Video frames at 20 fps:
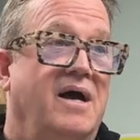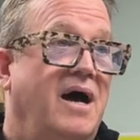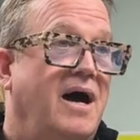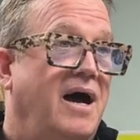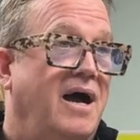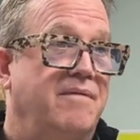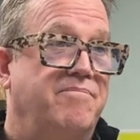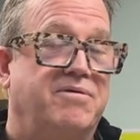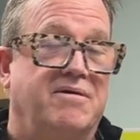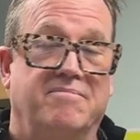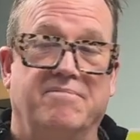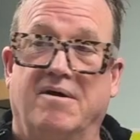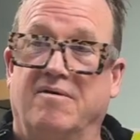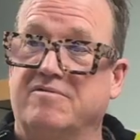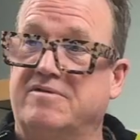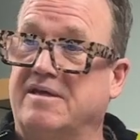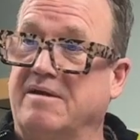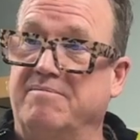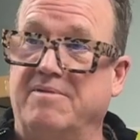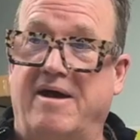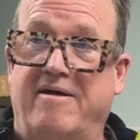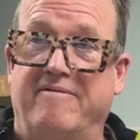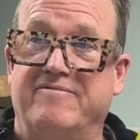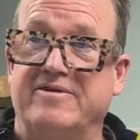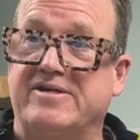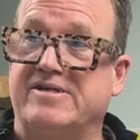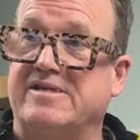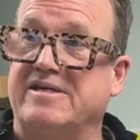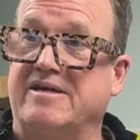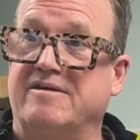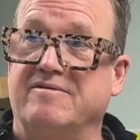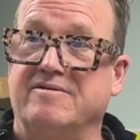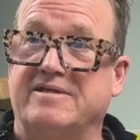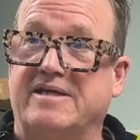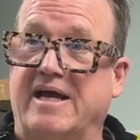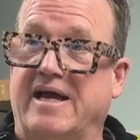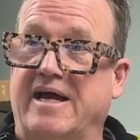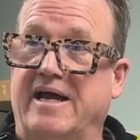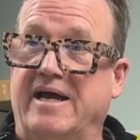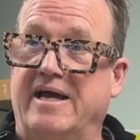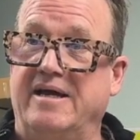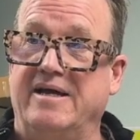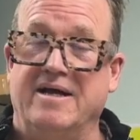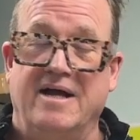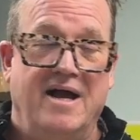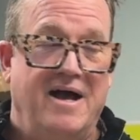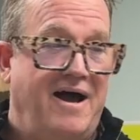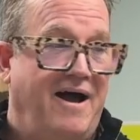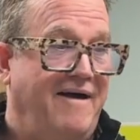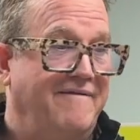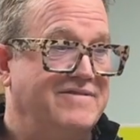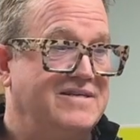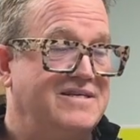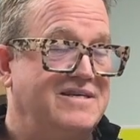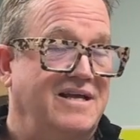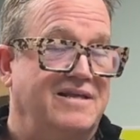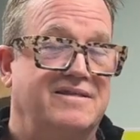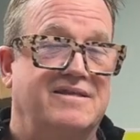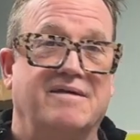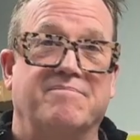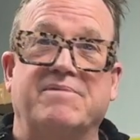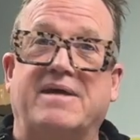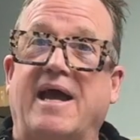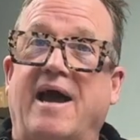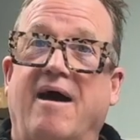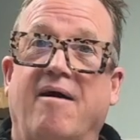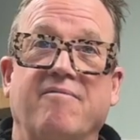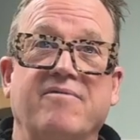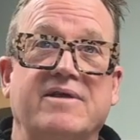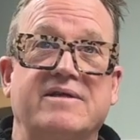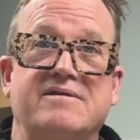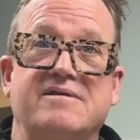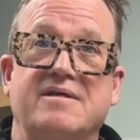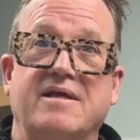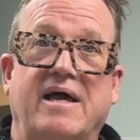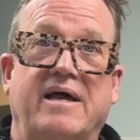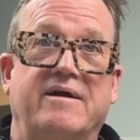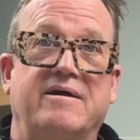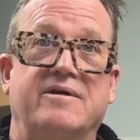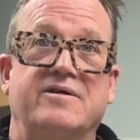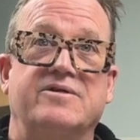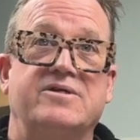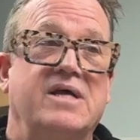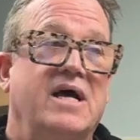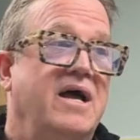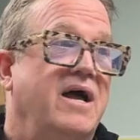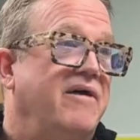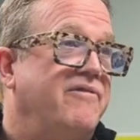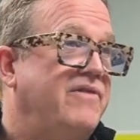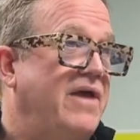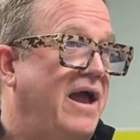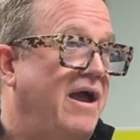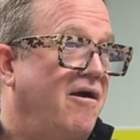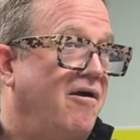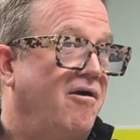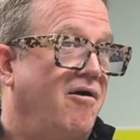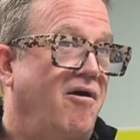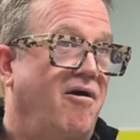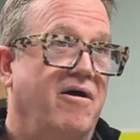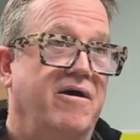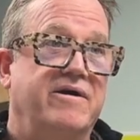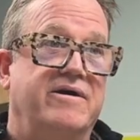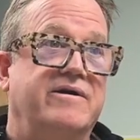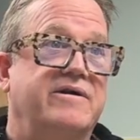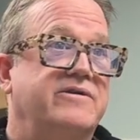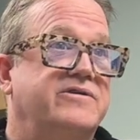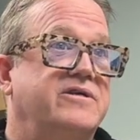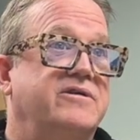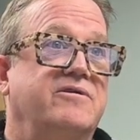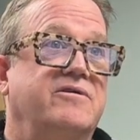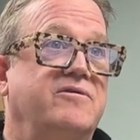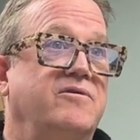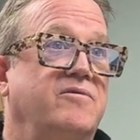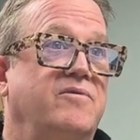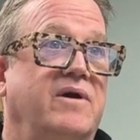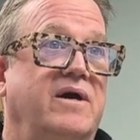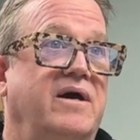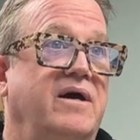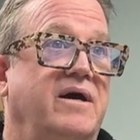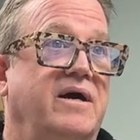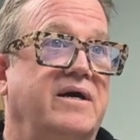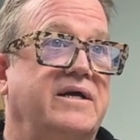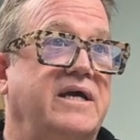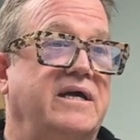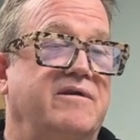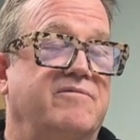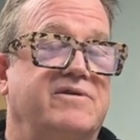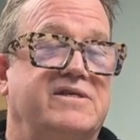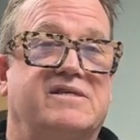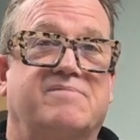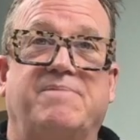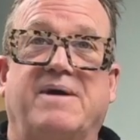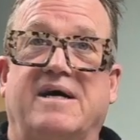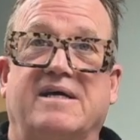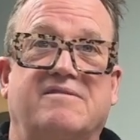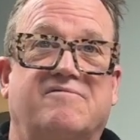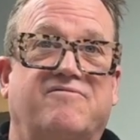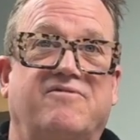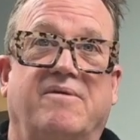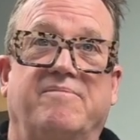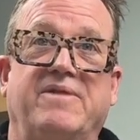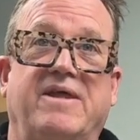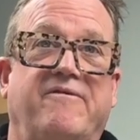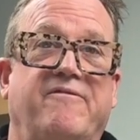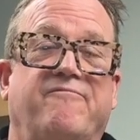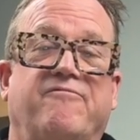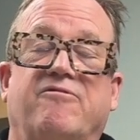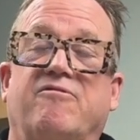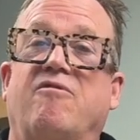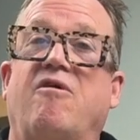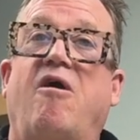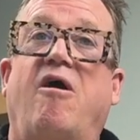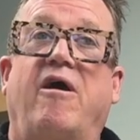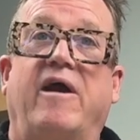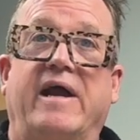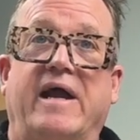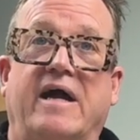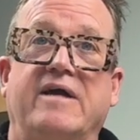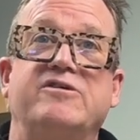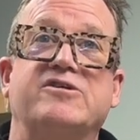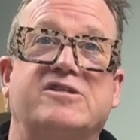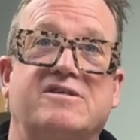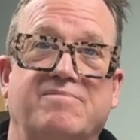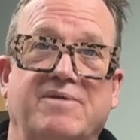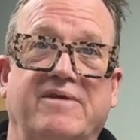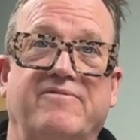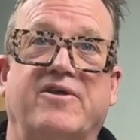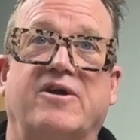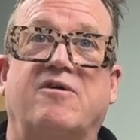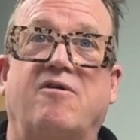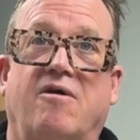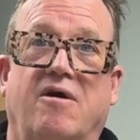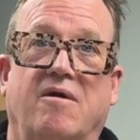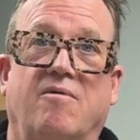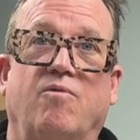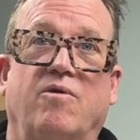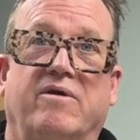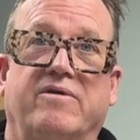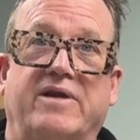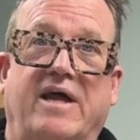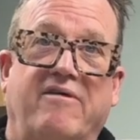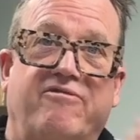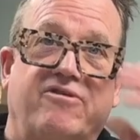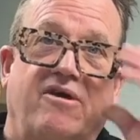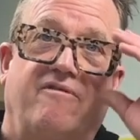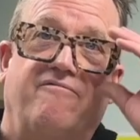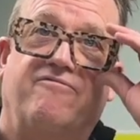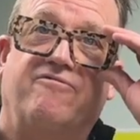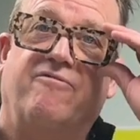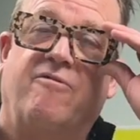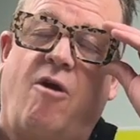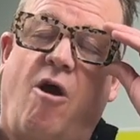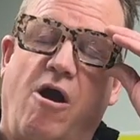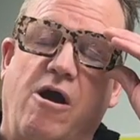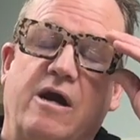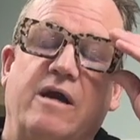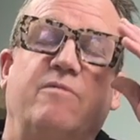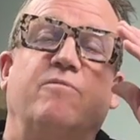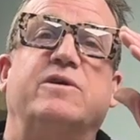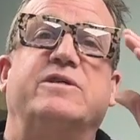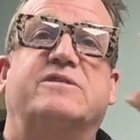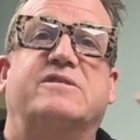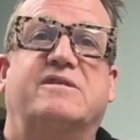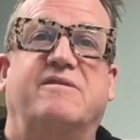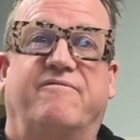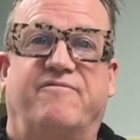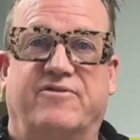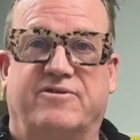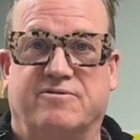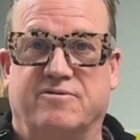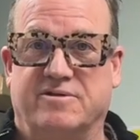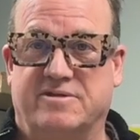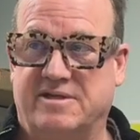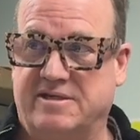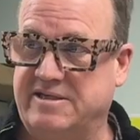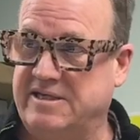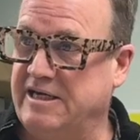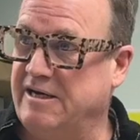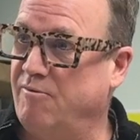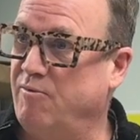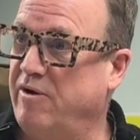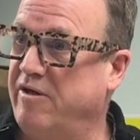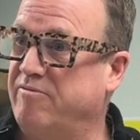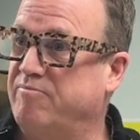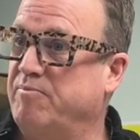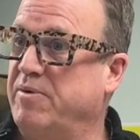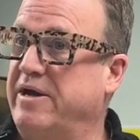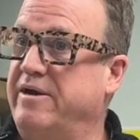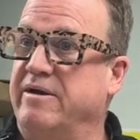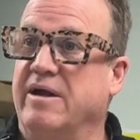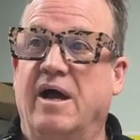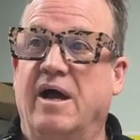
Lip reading: I promote them every single day. I've sent them countless letters. They are harder to get a response from than Ferrari. I used to be in the car world, and I thought Ferrari was difficult to deal with, but